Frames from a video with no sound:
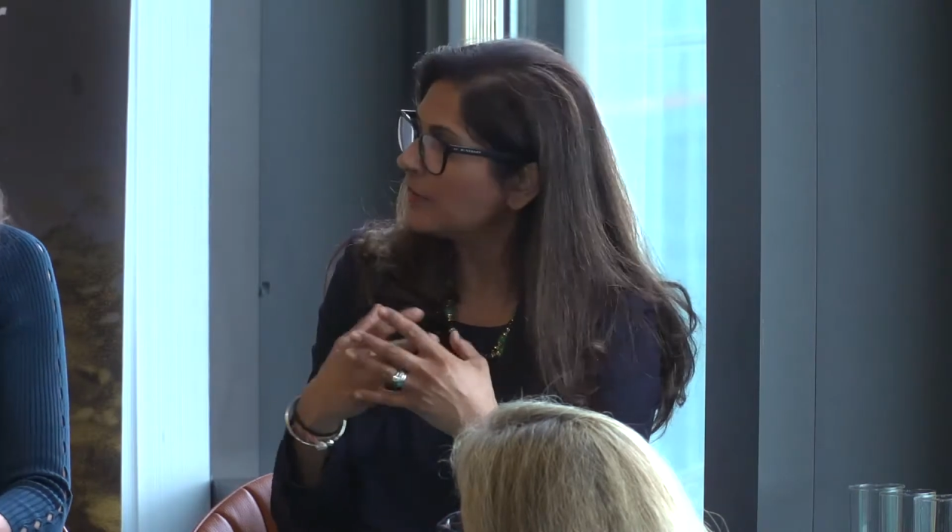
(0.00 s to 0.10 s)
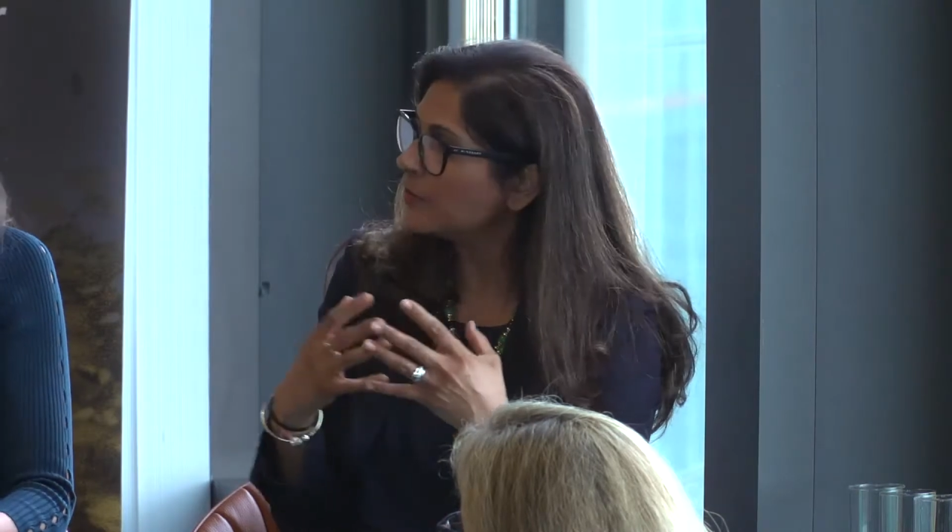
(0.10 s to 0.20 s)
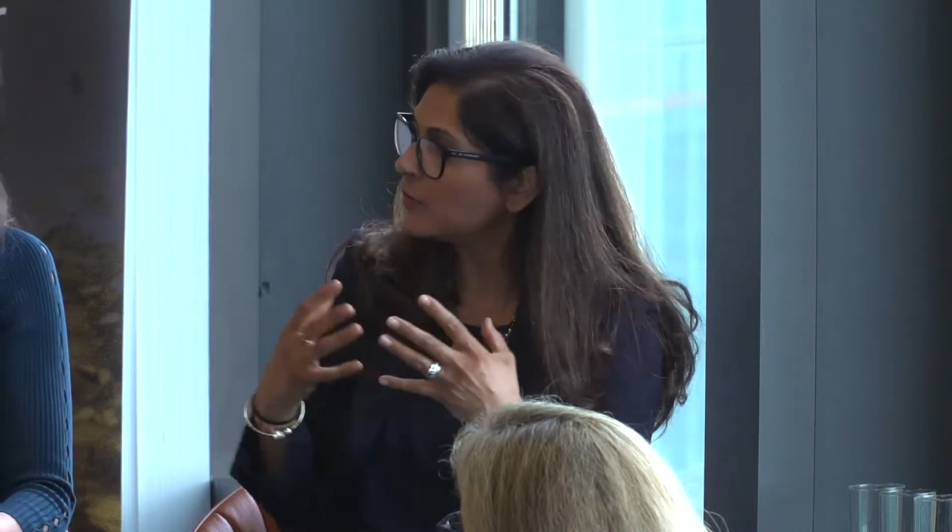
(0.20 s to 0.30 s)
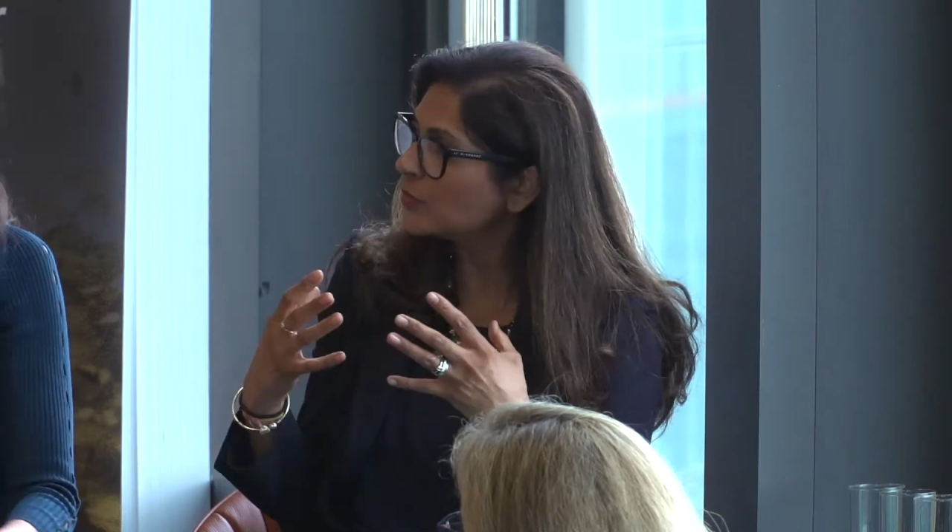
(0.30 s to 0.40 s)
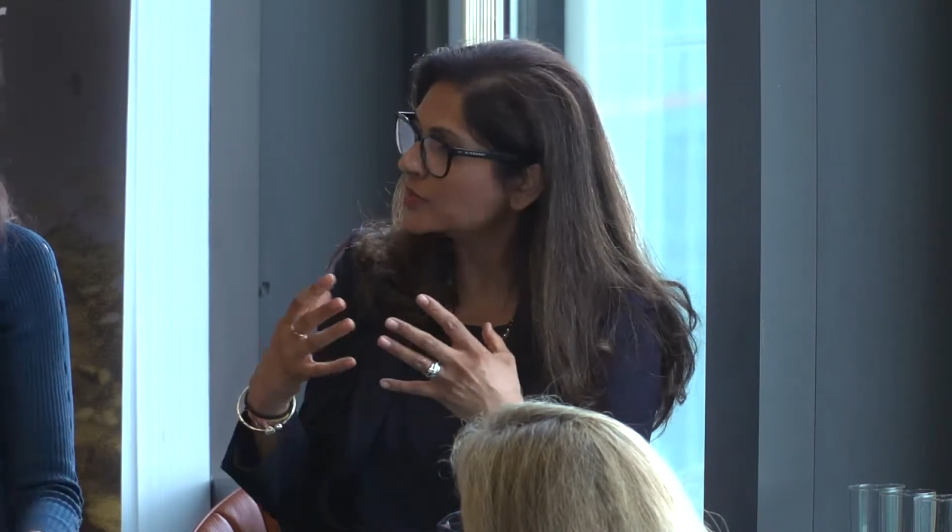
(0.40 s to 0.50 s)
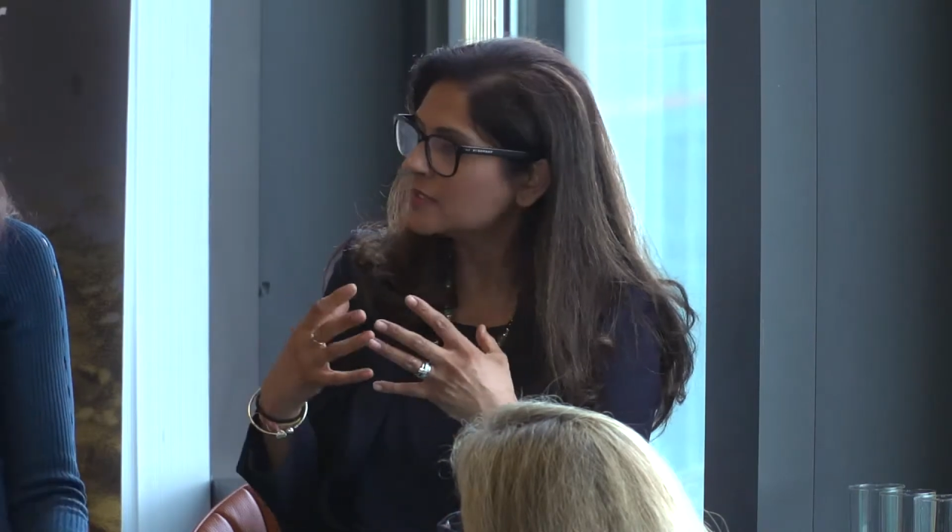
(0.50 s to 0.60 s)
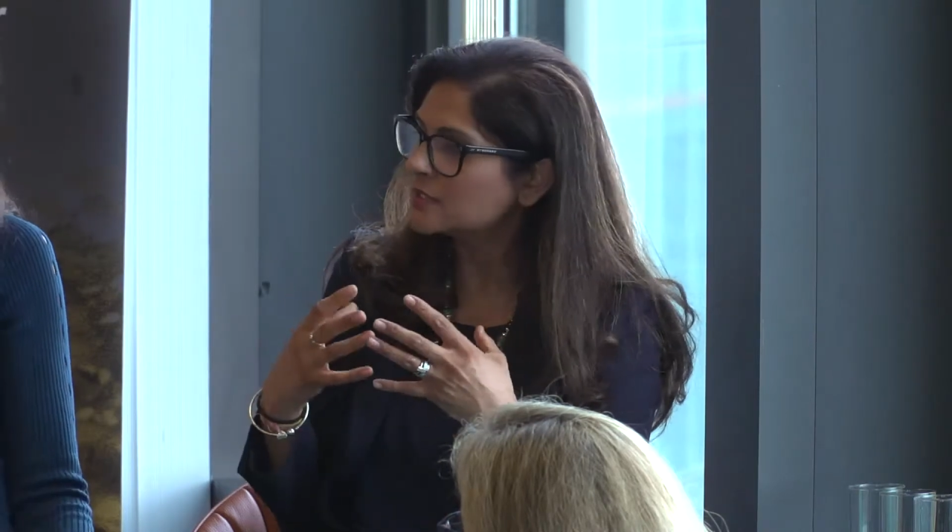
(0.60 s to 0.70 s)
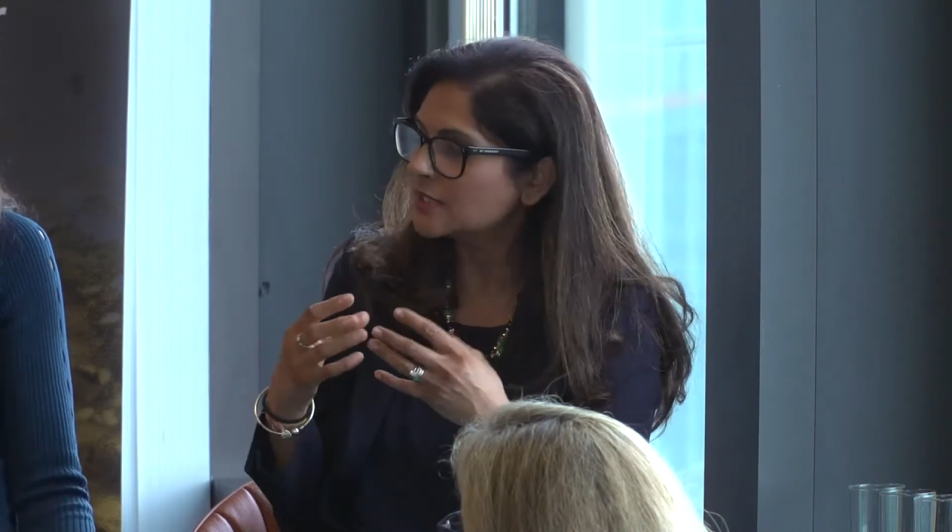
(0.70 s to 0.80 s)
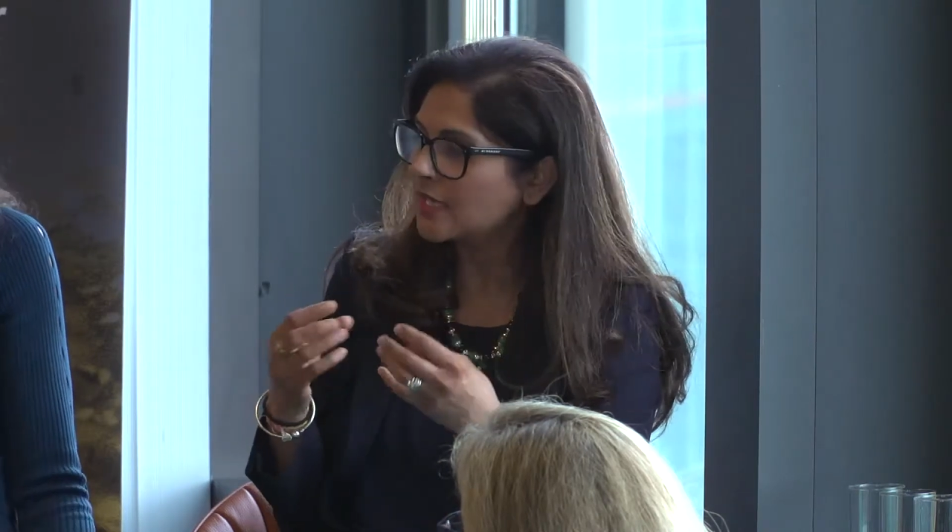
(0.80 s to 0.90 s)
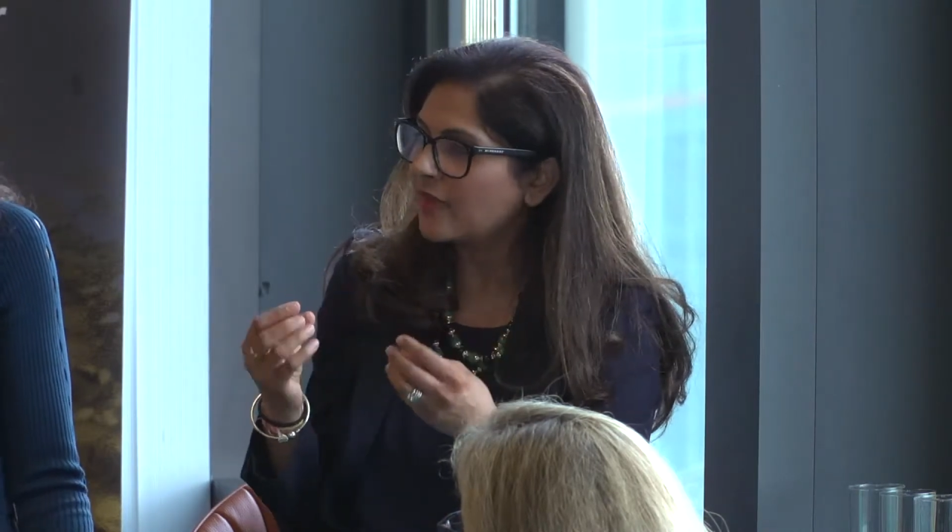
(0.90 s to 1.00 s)

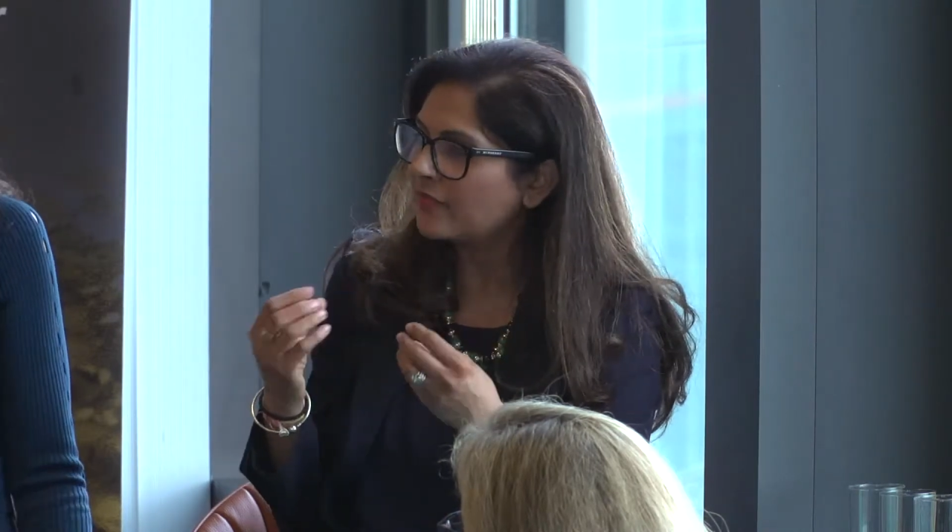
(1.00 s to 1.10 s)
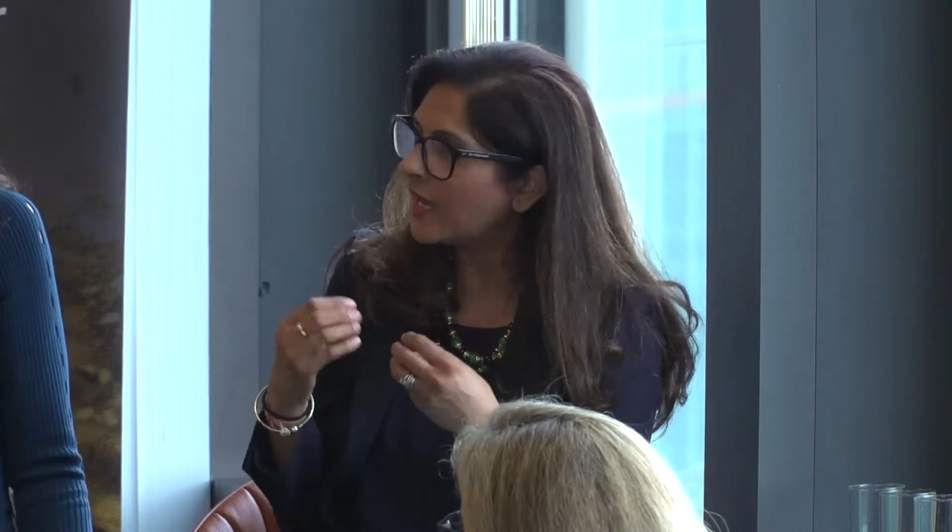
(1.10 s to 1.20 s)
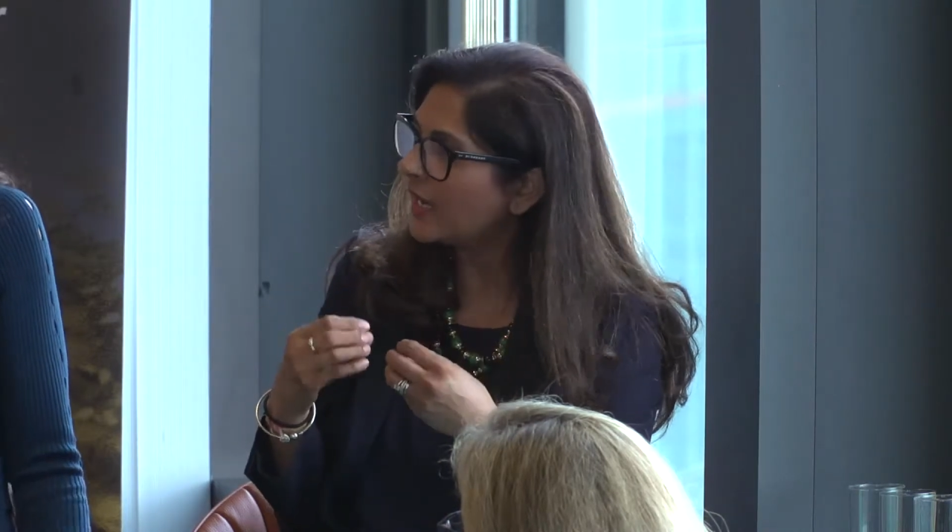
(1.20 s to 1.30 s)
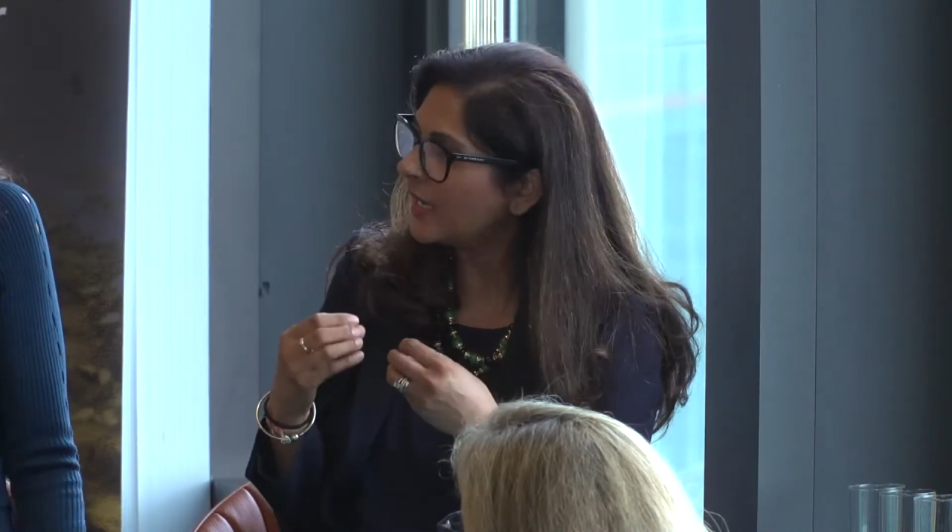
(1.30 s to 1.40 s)
important to get that